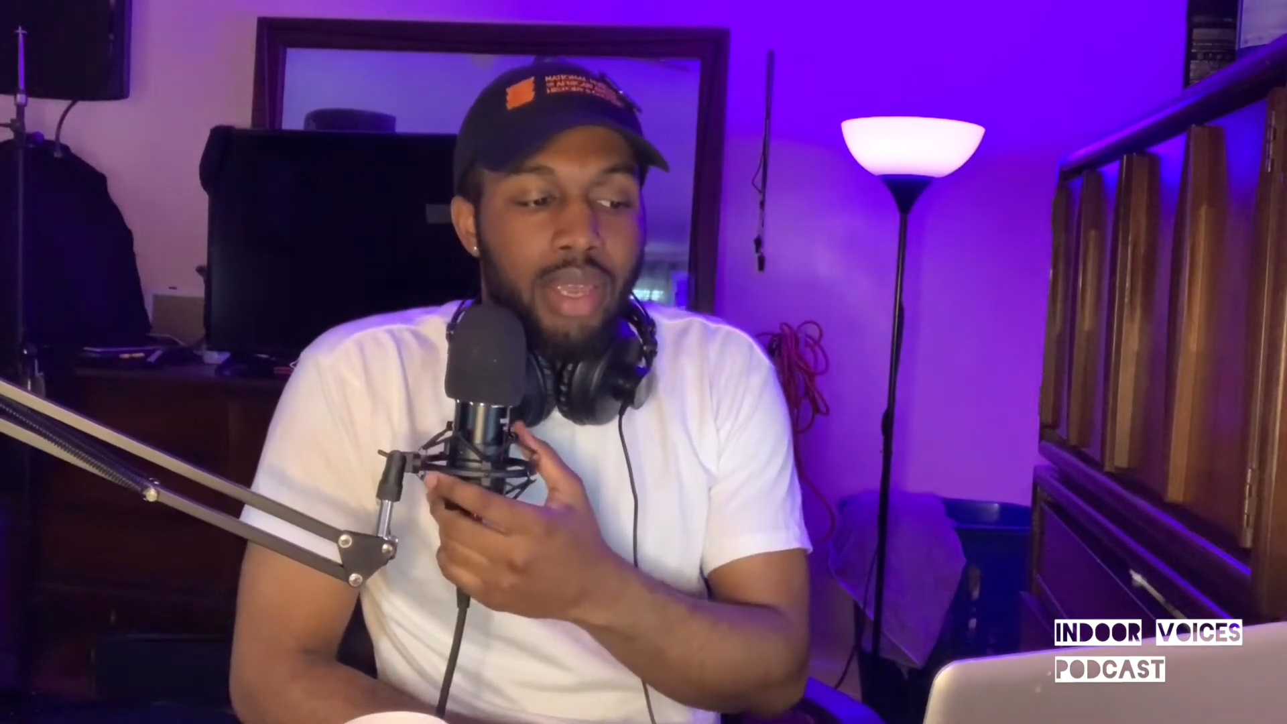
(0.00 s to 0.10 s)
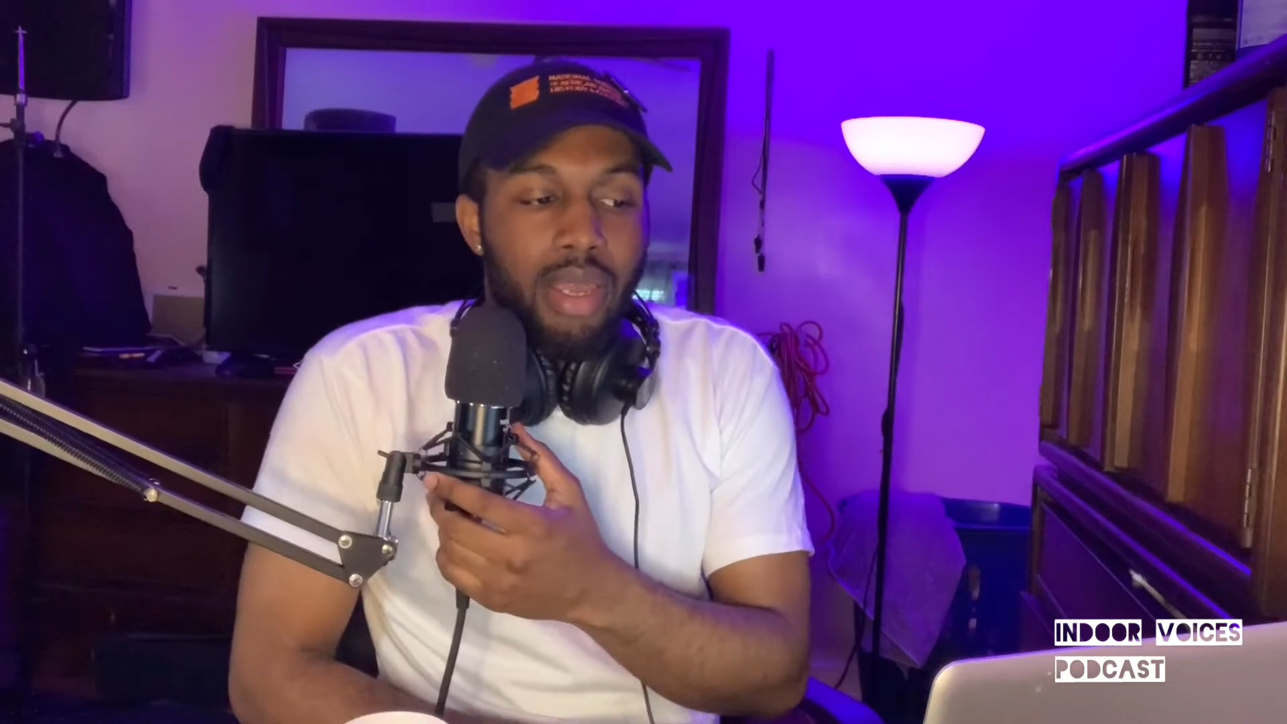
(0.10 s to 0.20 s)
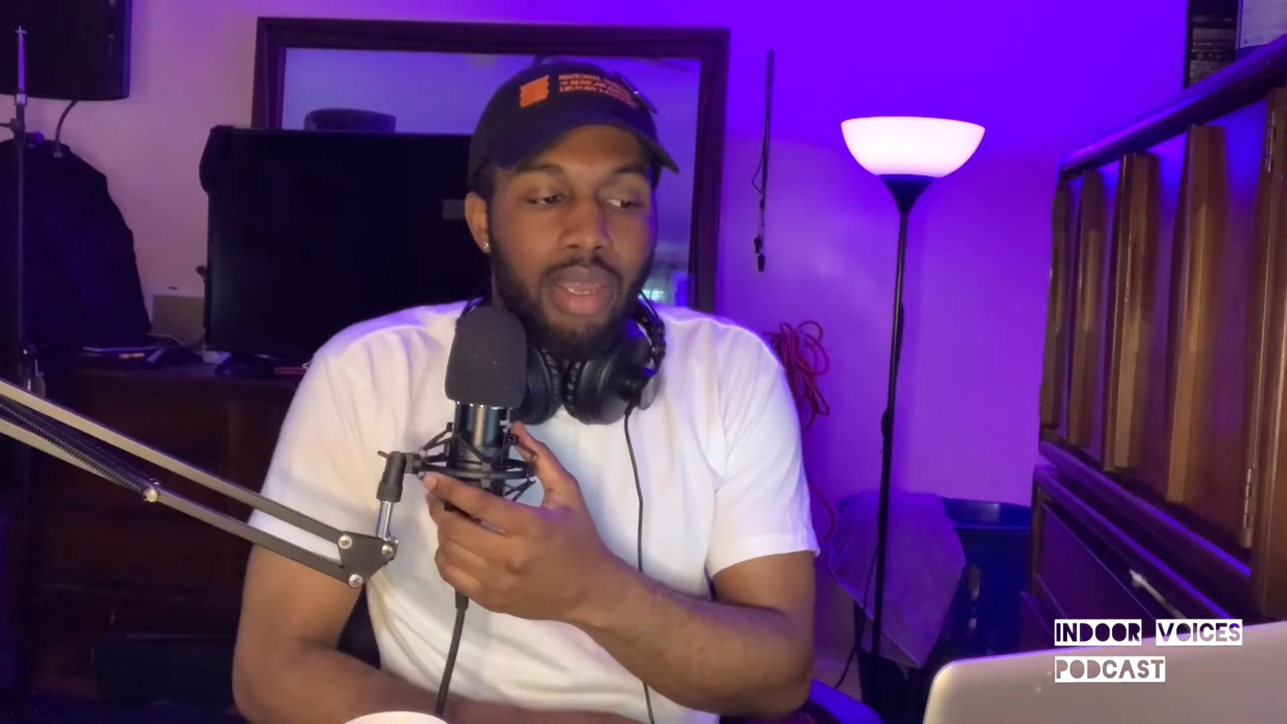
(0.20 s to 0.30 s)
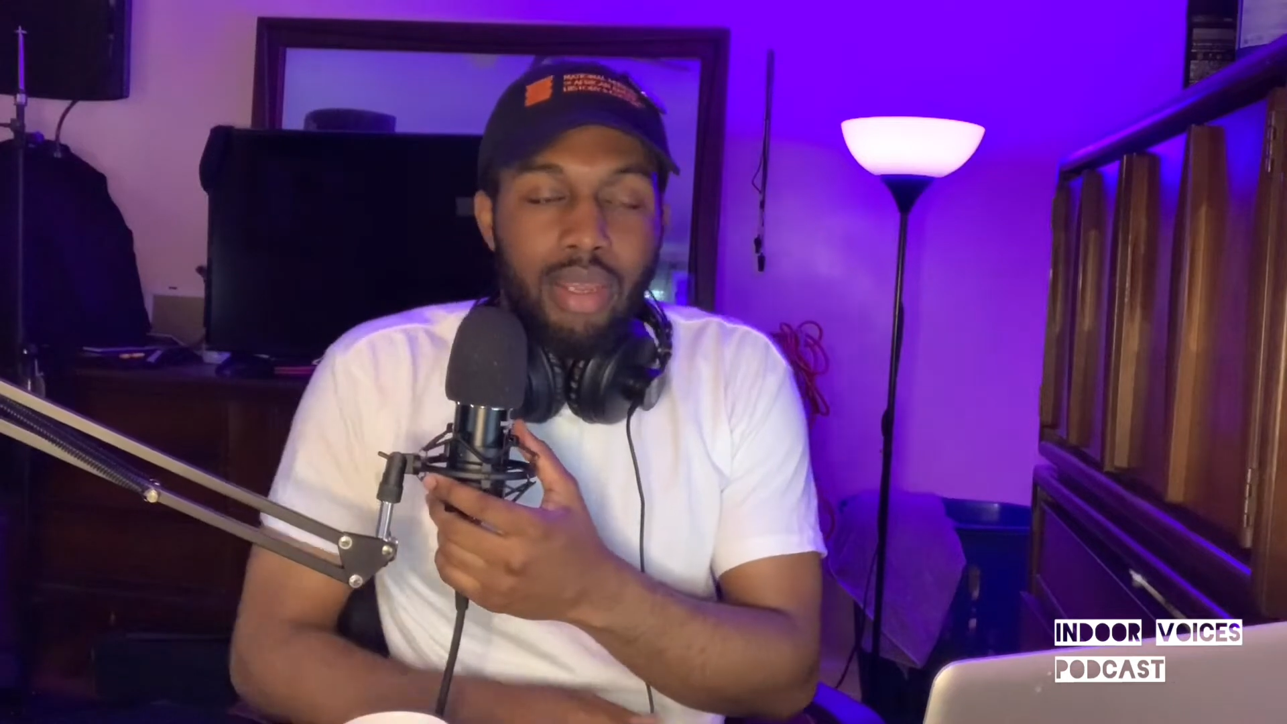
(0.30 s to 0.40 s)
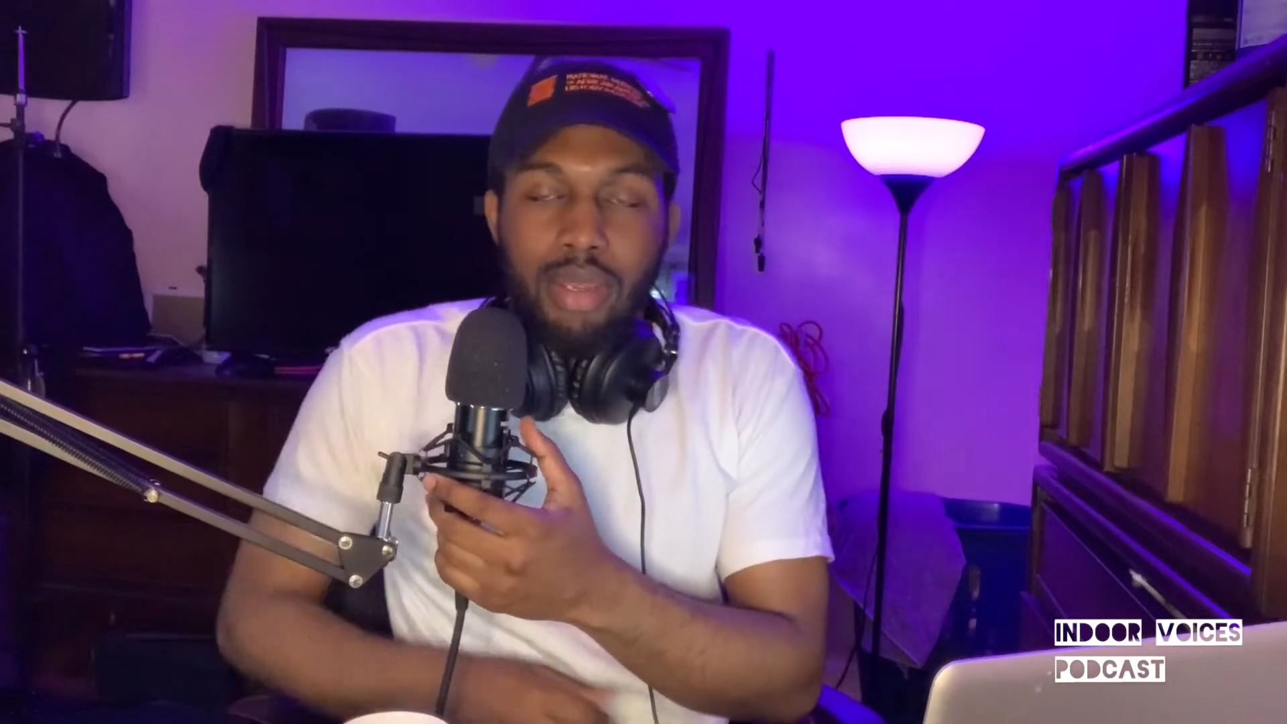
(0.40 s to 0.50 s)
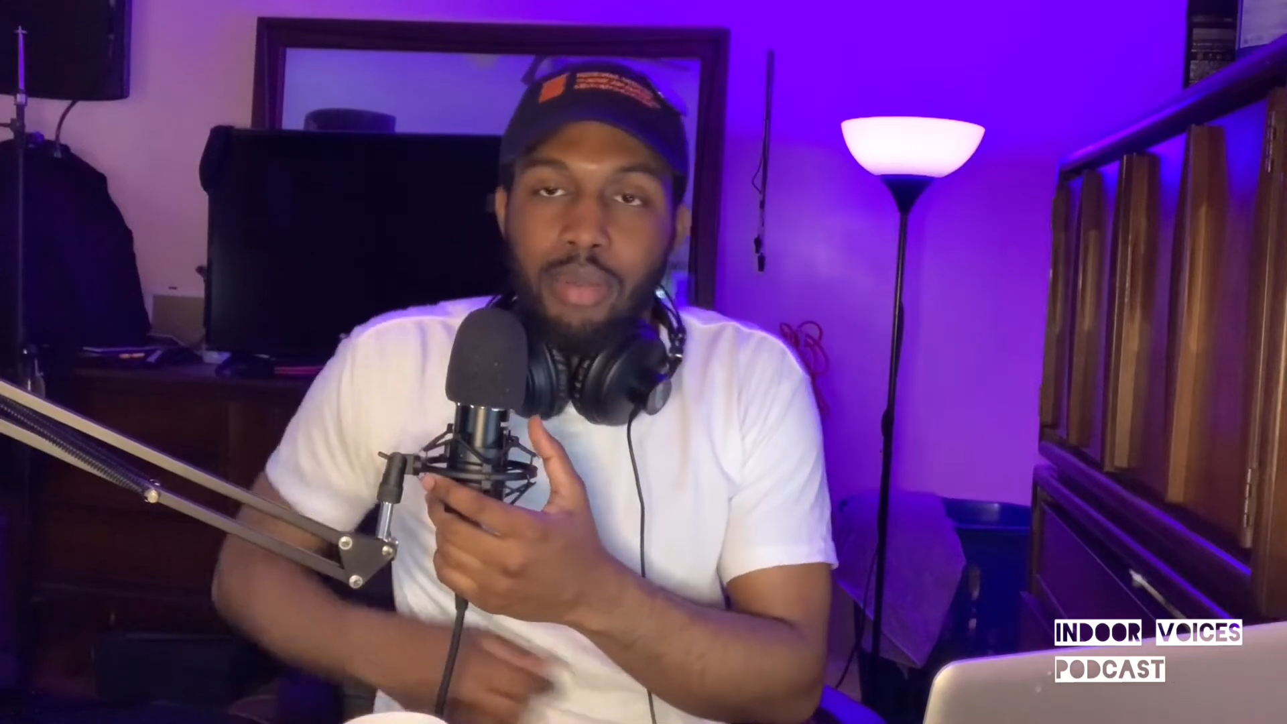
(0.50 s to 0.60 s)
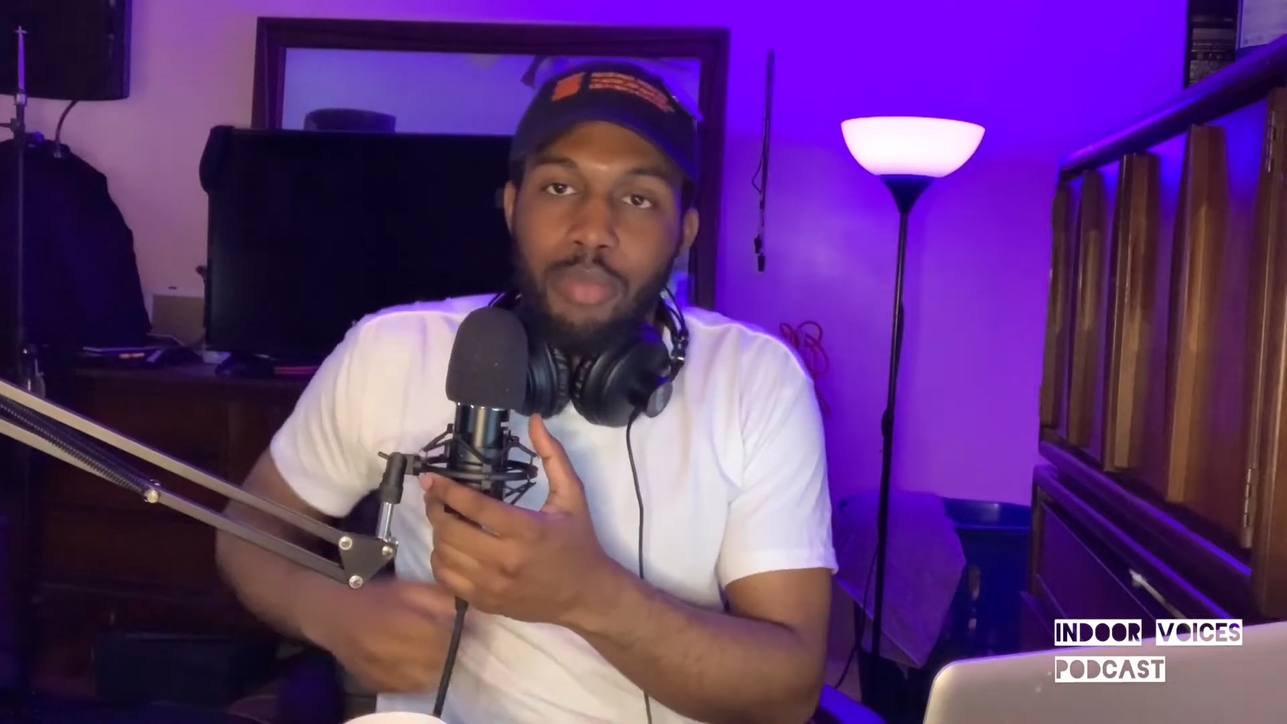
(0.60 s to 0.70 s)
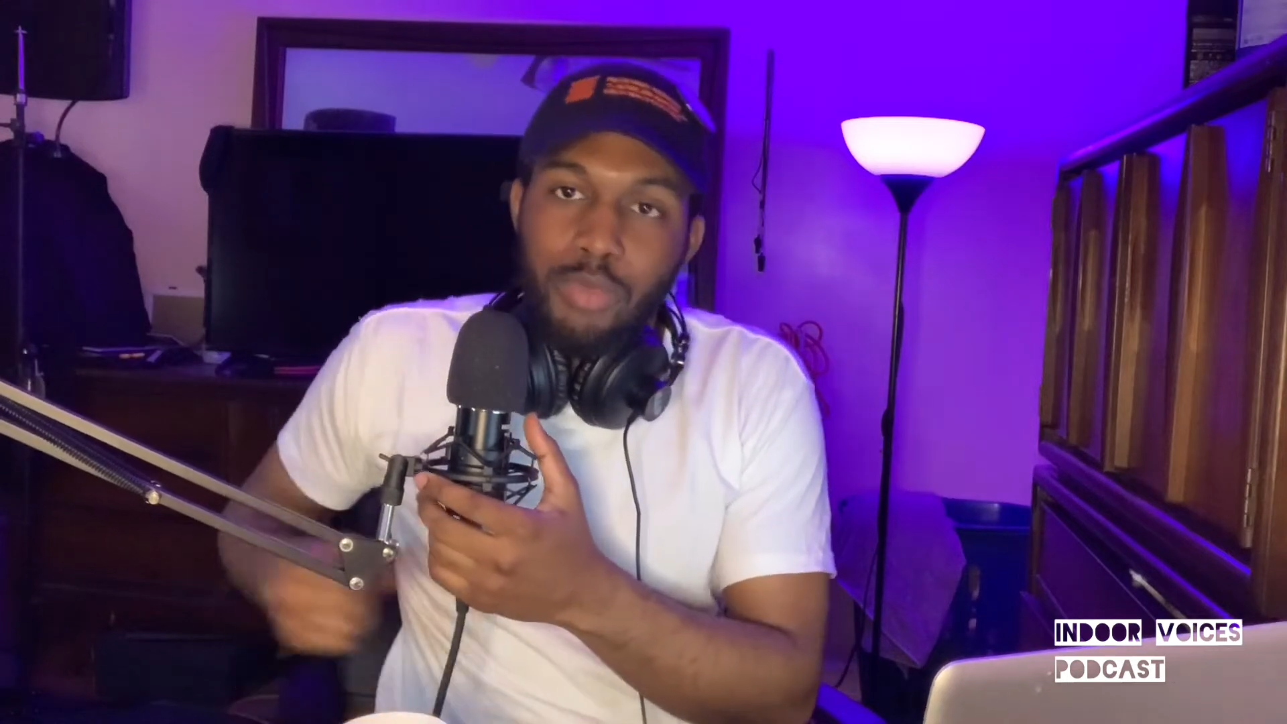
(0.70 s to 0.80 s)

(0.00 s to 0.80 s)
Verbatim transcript: like